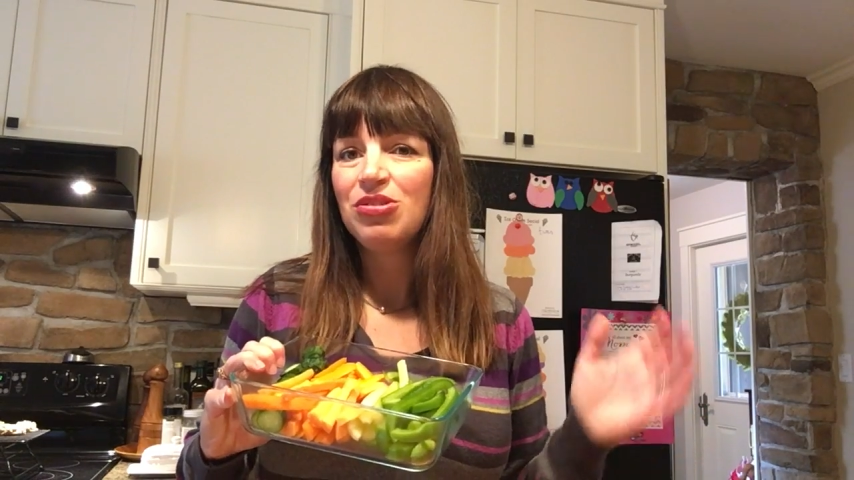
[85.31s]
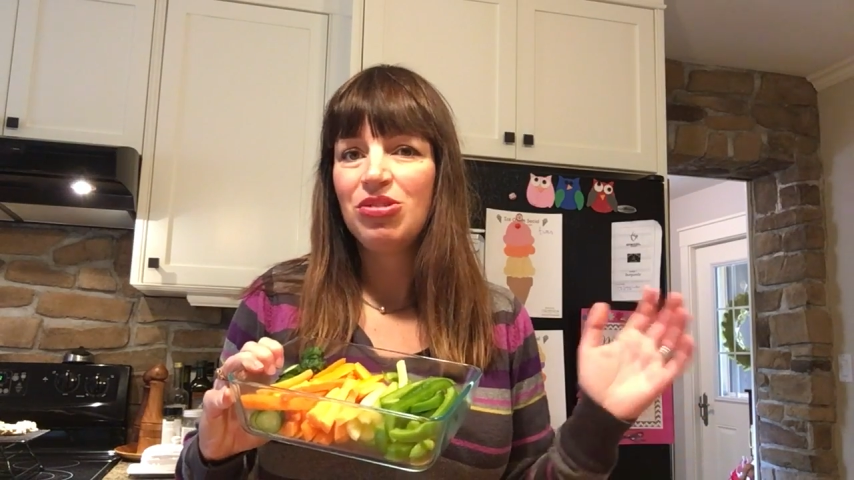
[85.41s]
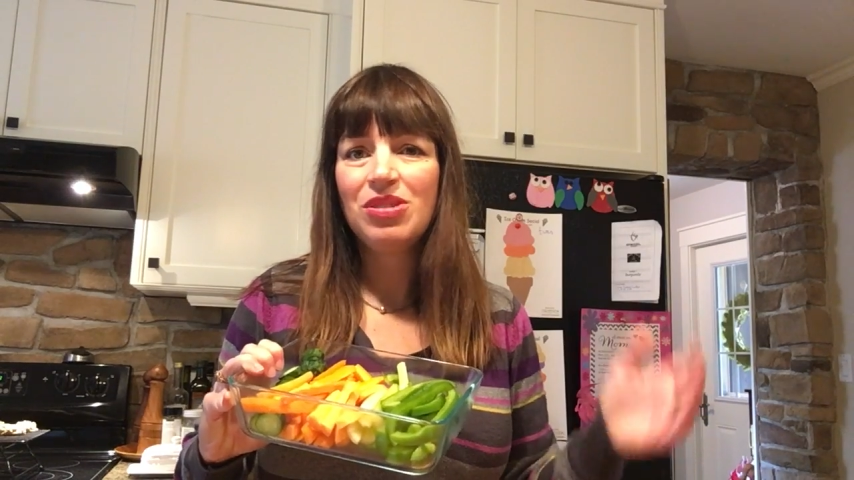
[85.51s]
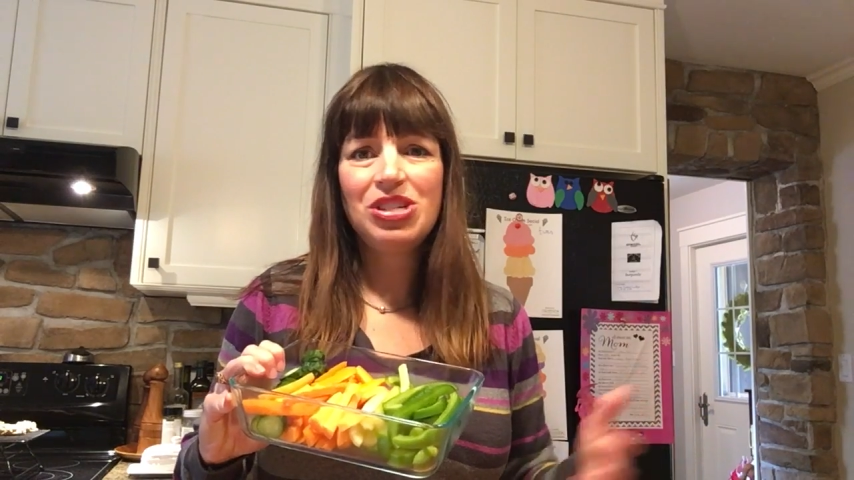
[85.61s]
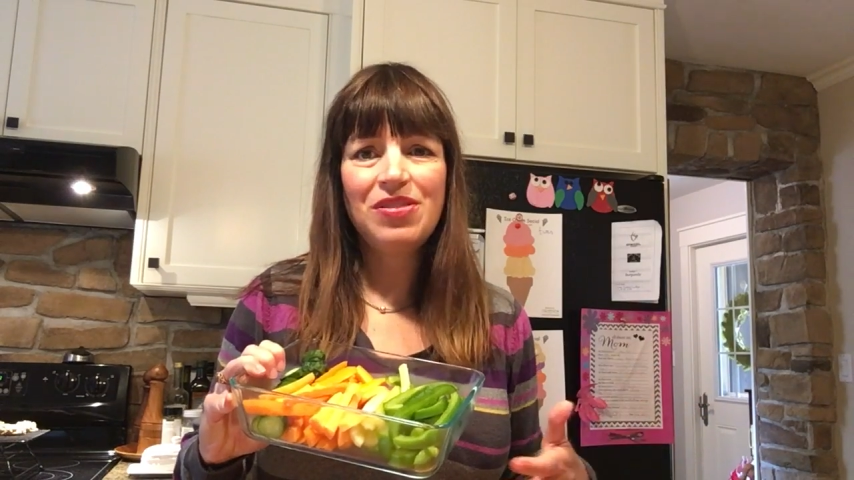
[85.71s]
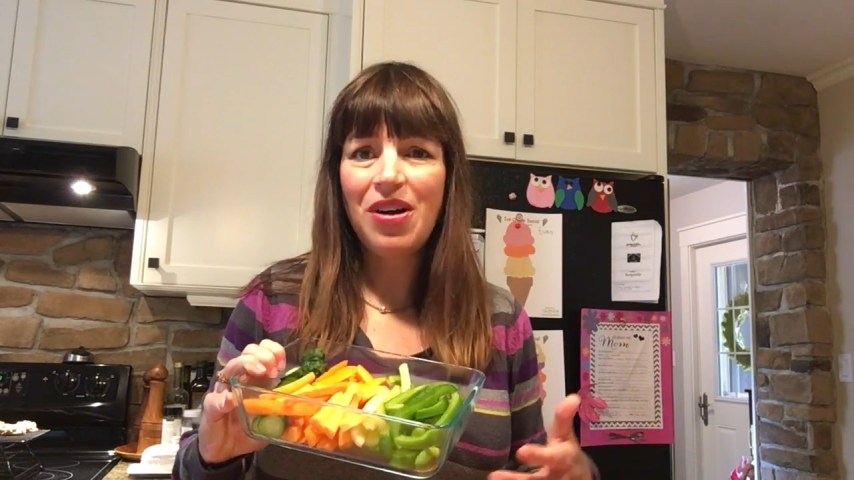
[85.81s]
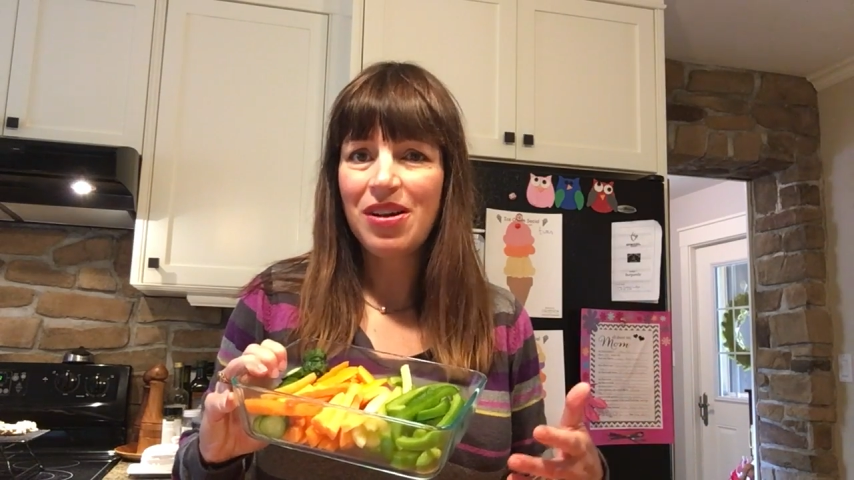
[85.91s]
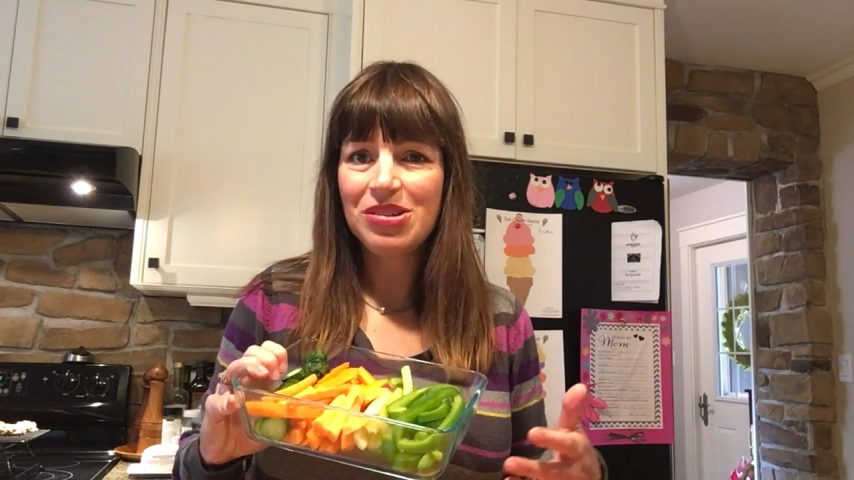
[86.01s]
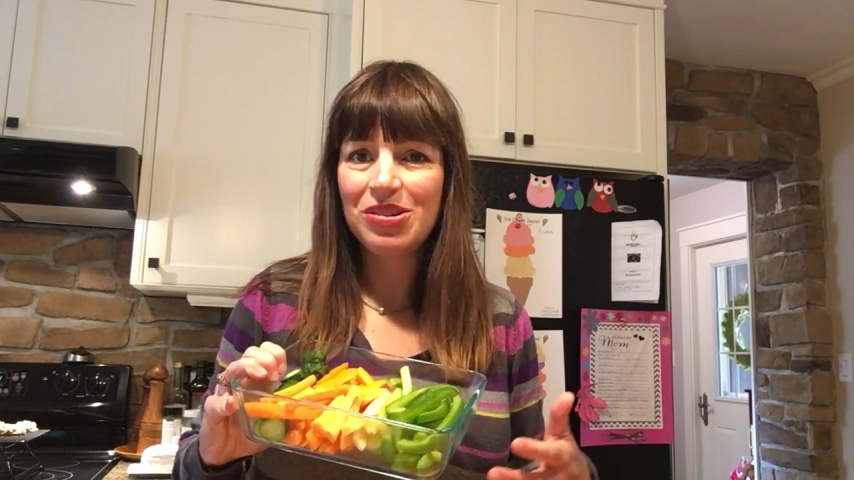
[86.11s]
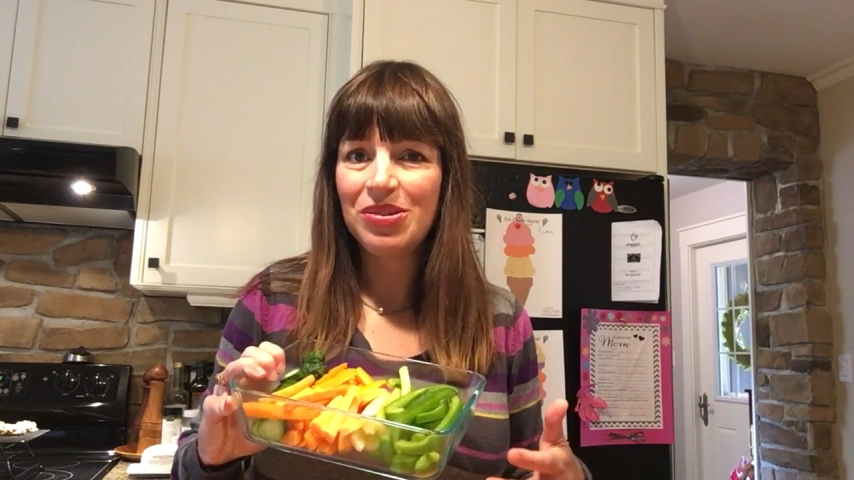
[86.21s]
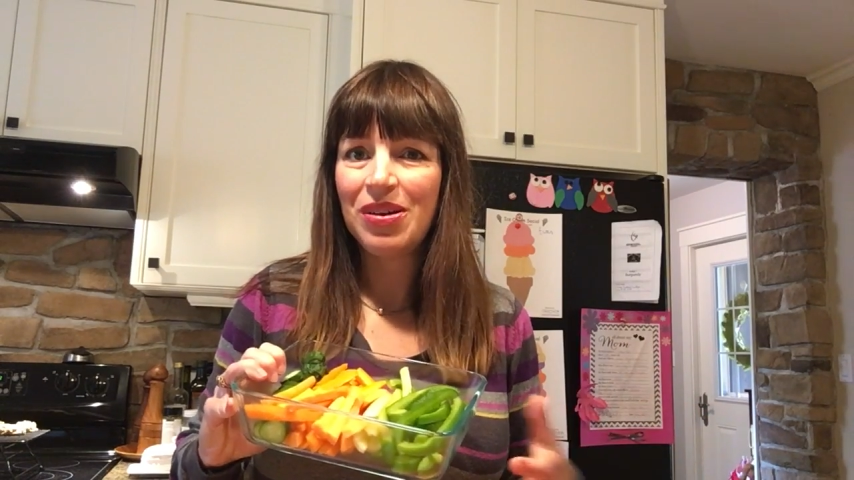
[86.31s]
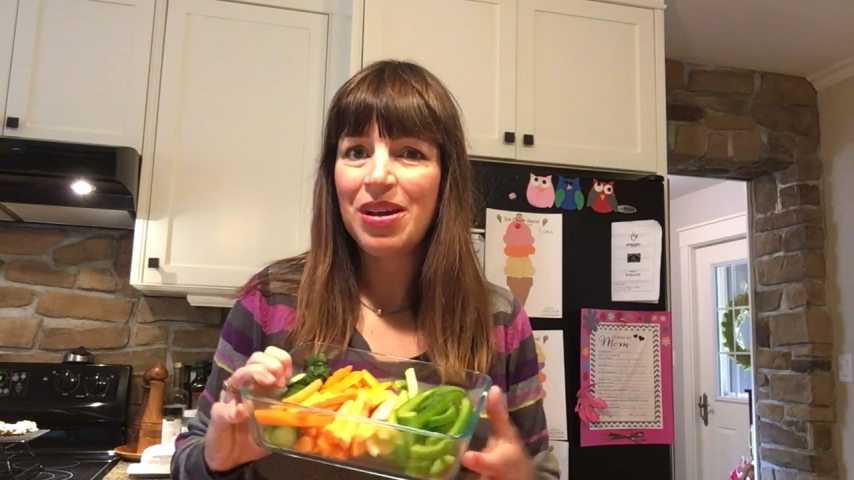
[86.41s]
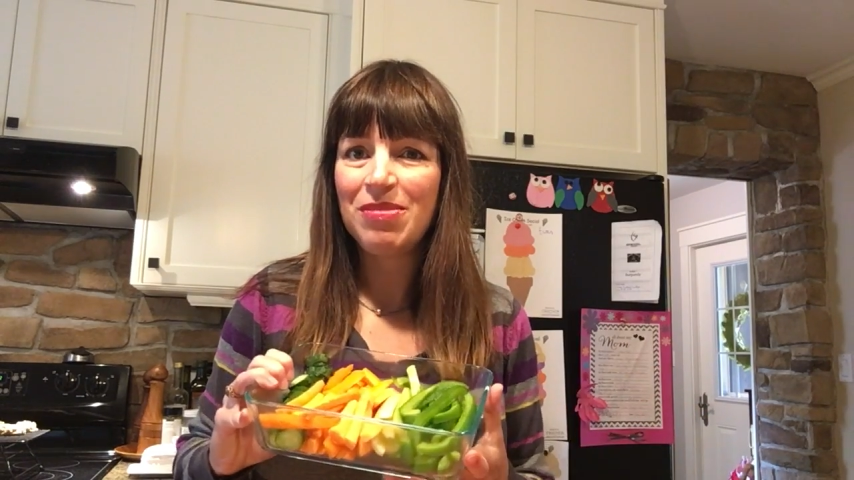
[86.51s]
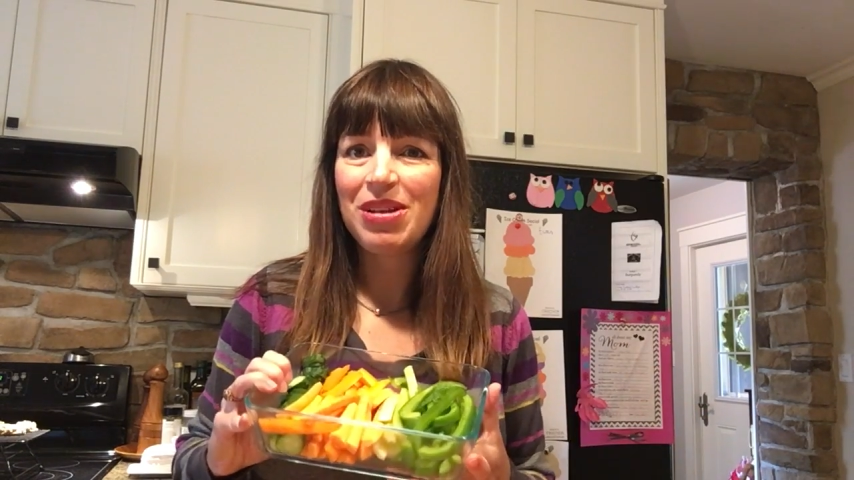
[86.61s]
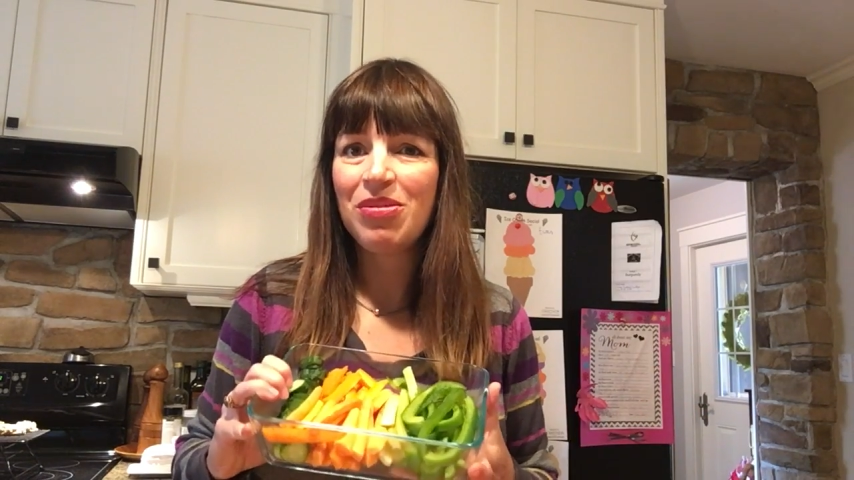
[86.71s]
Do what you got to.
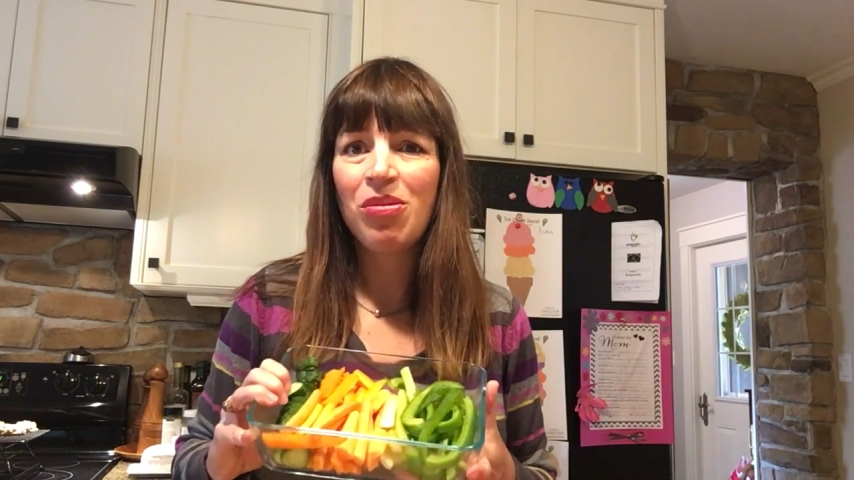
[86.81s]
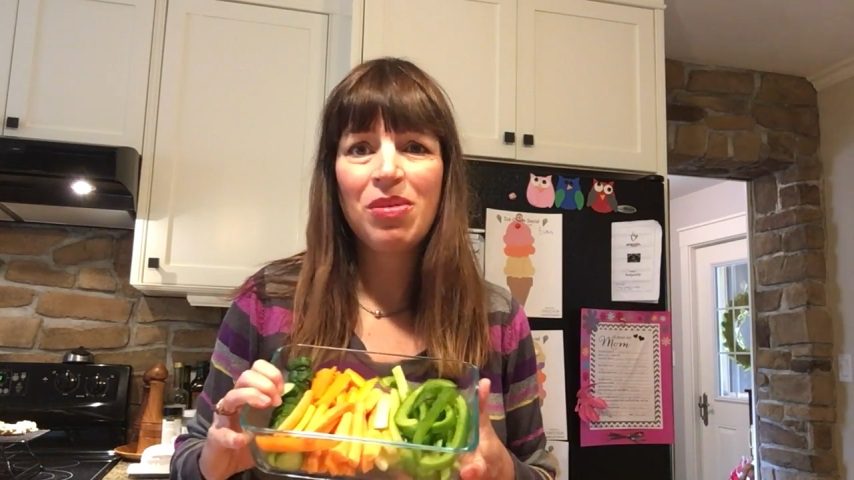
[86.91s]
I mean,